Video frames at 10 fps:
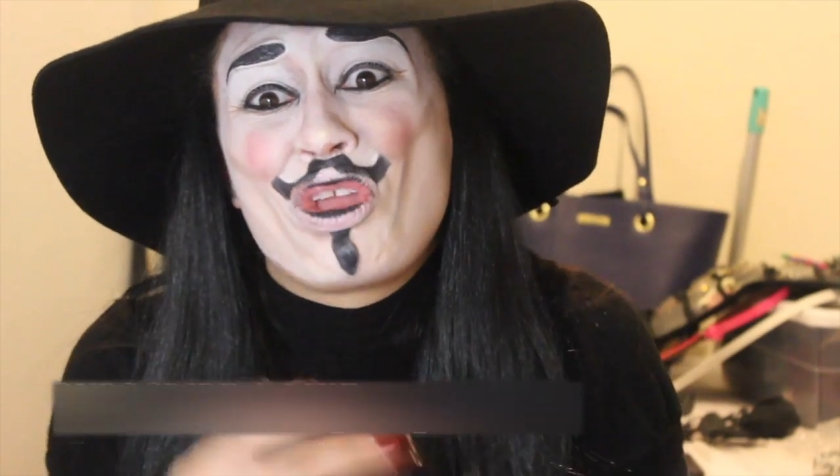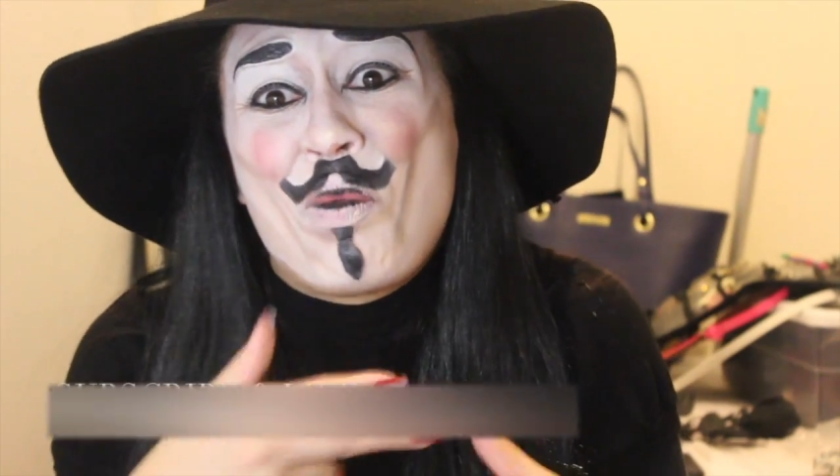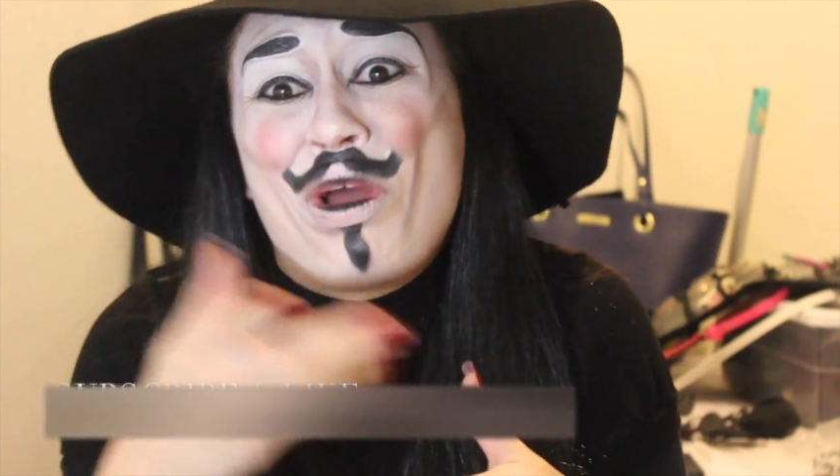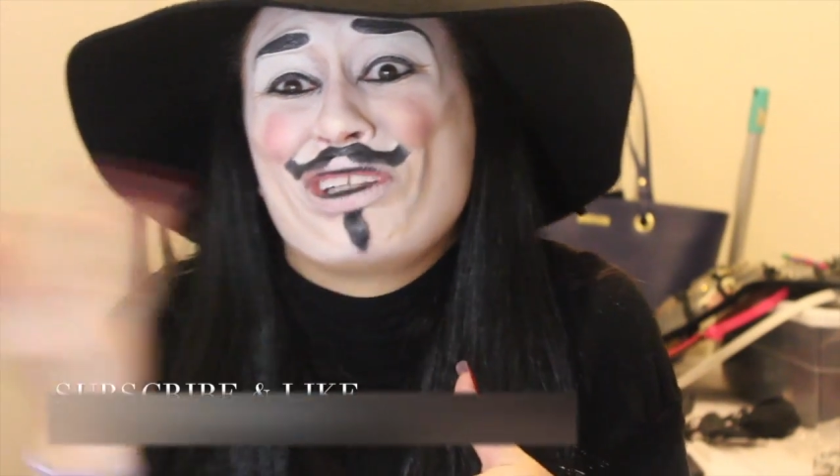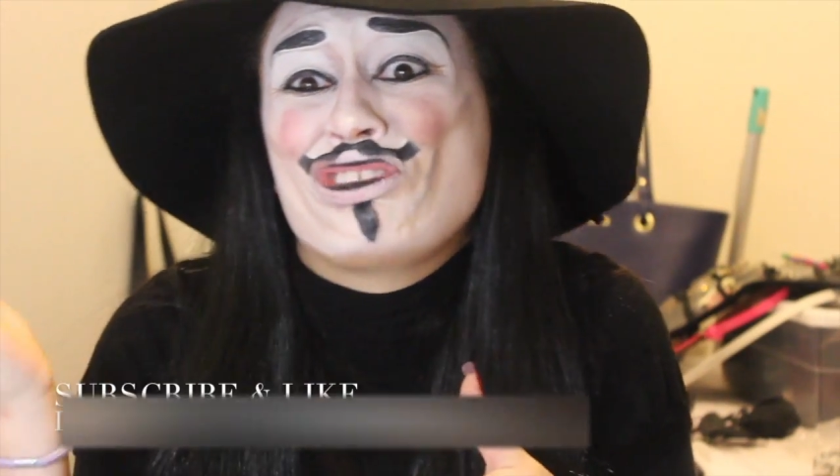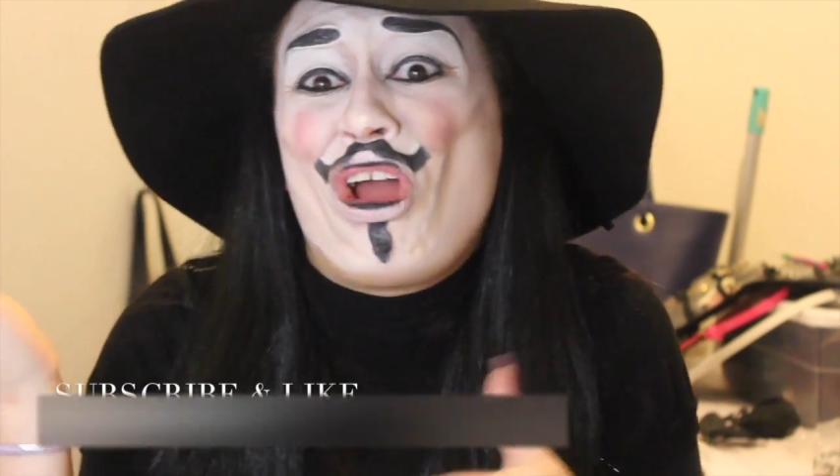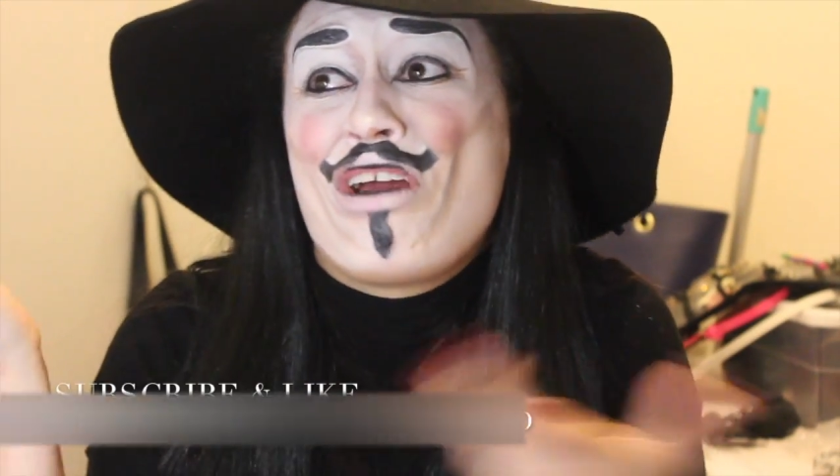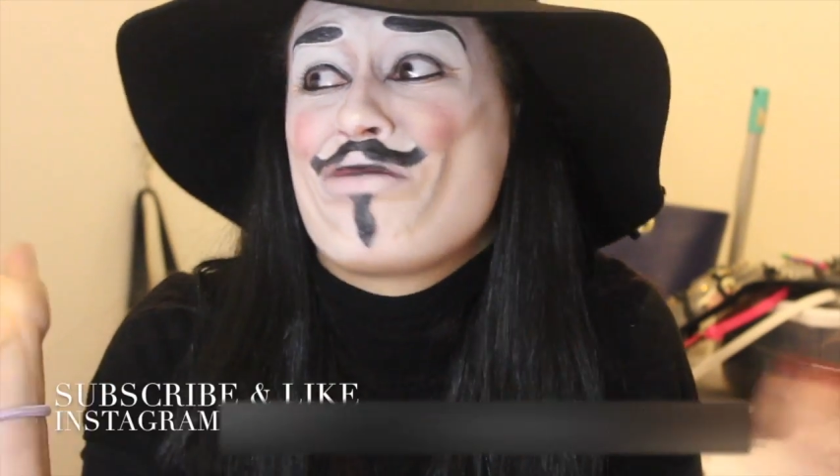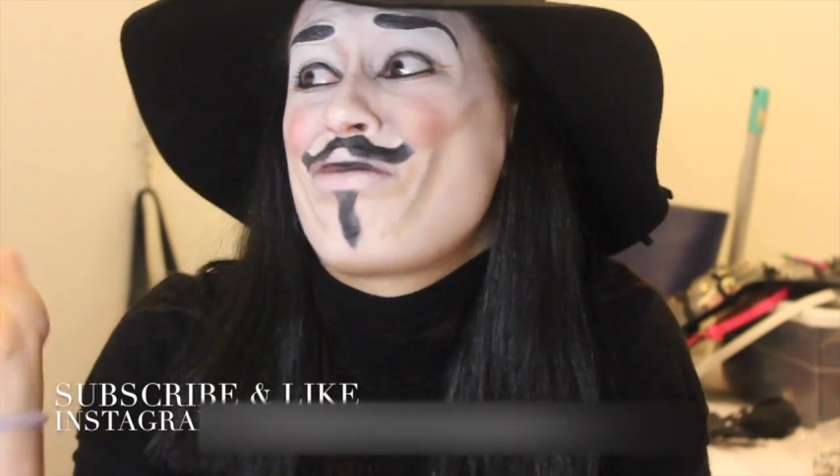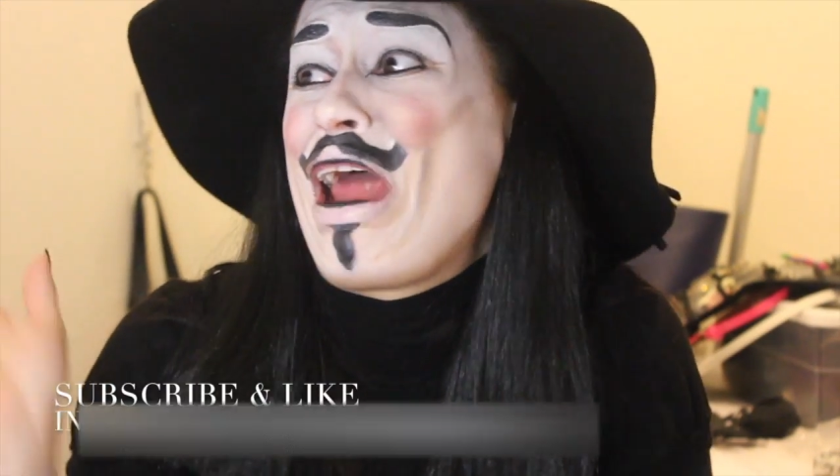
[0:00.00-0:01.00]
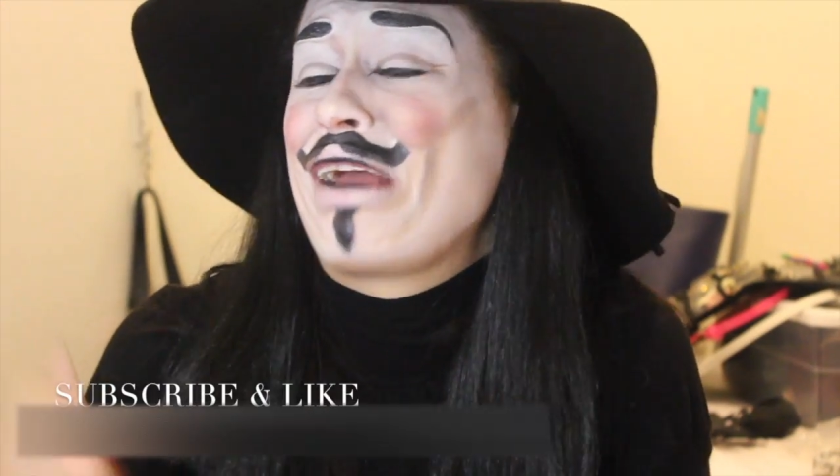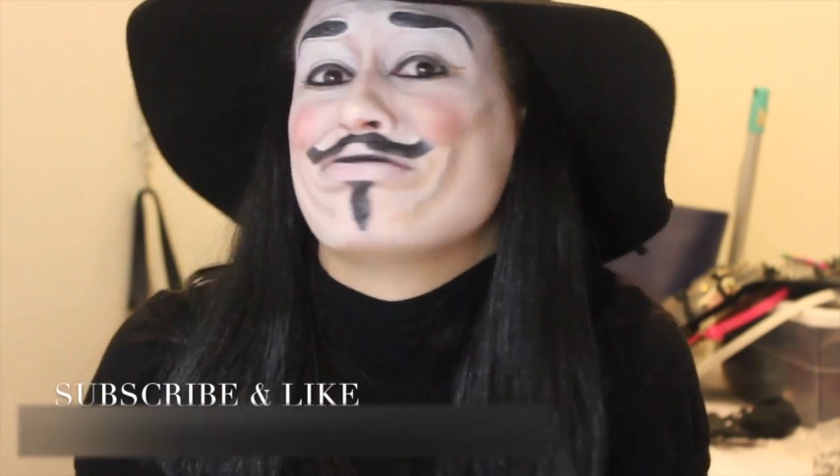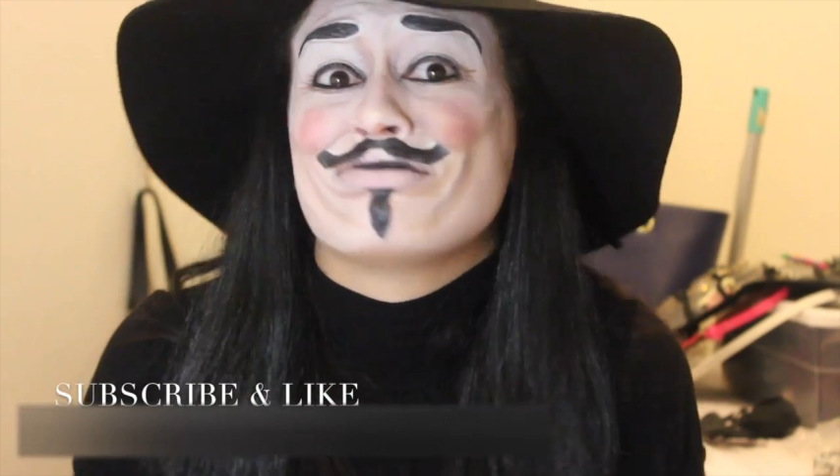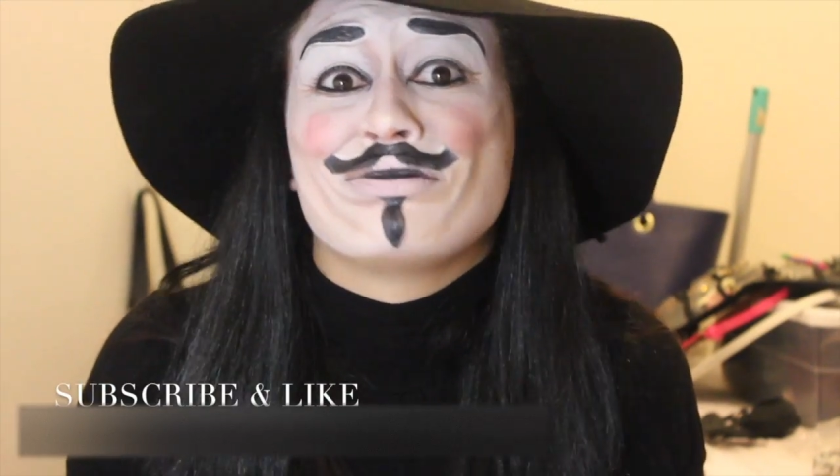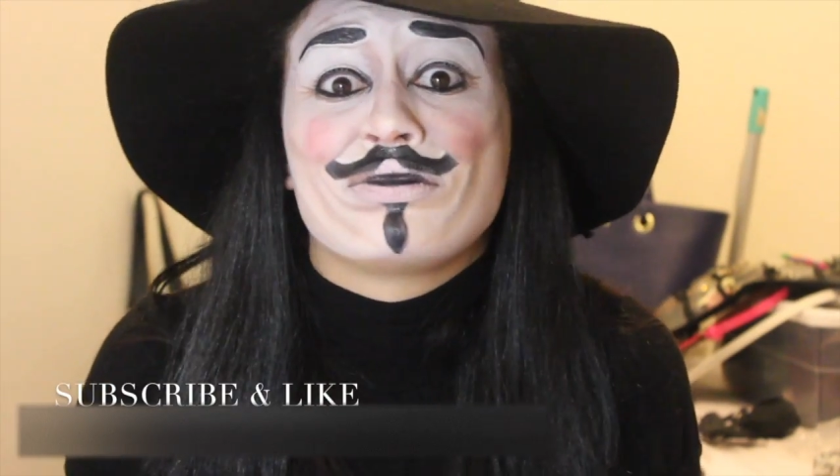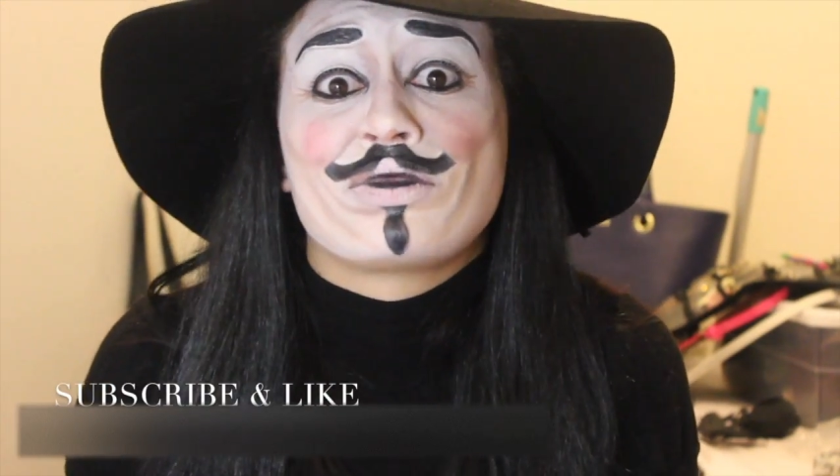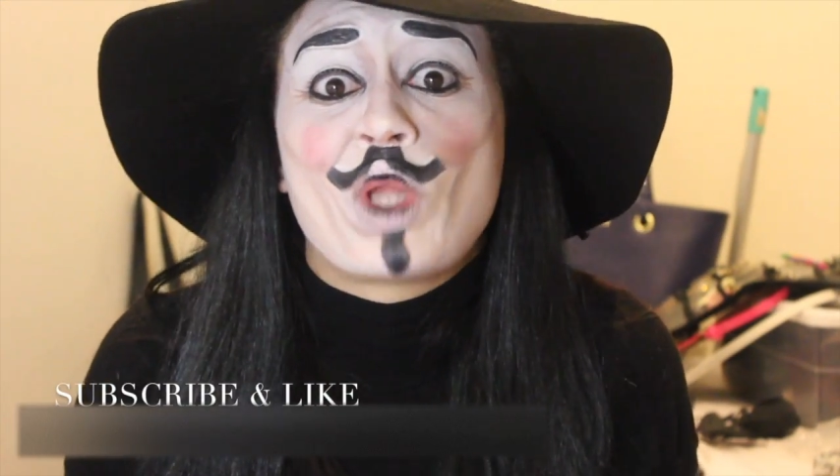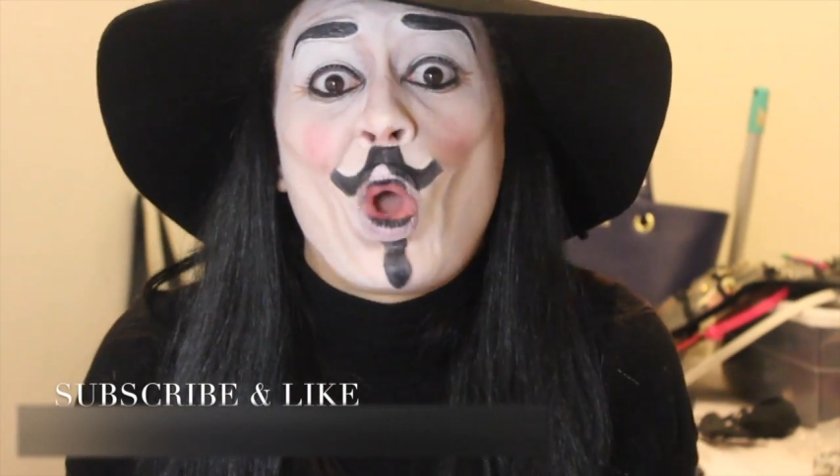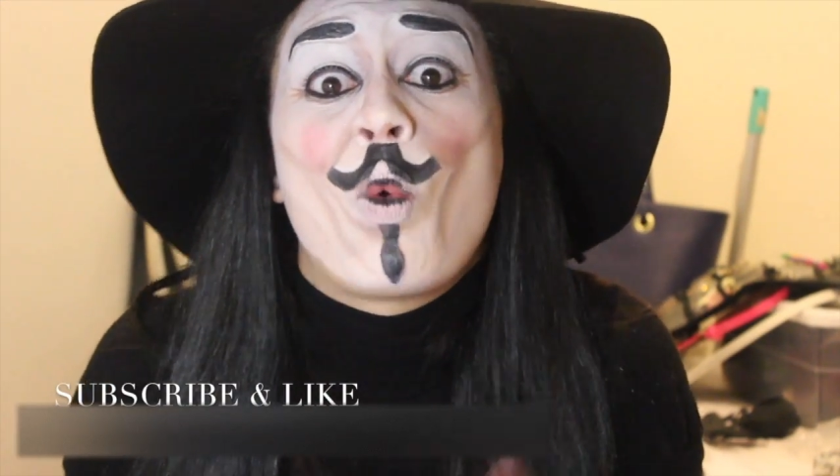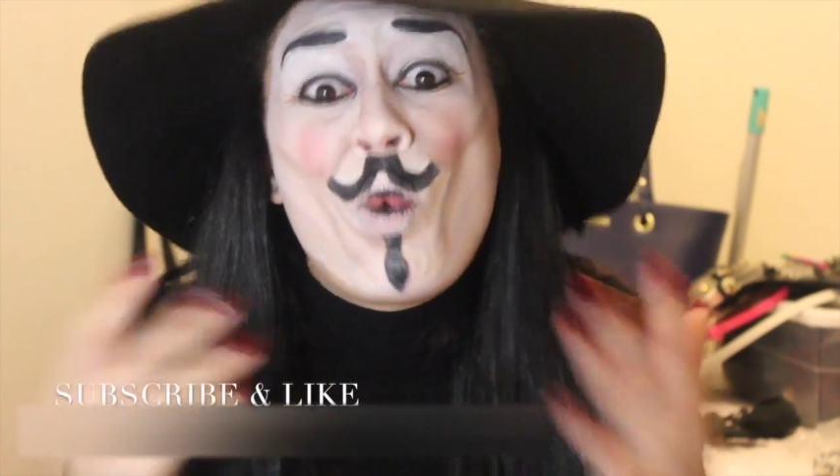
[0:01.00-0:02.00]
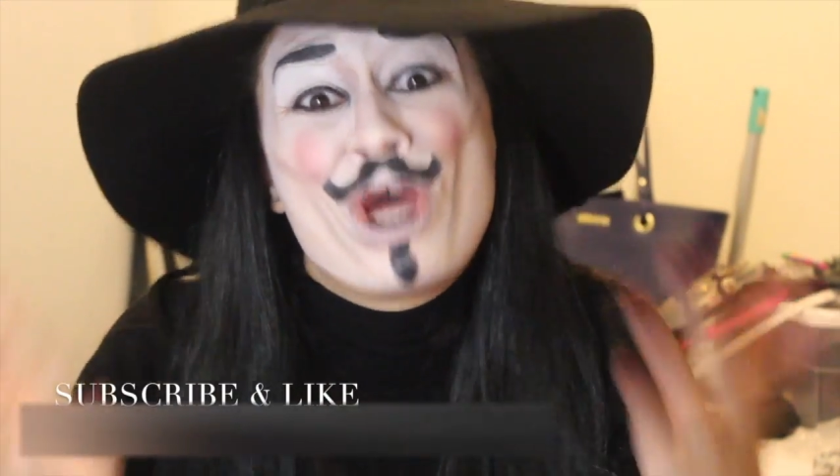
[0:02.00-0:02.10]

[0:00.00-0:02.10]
then you wanna turn right.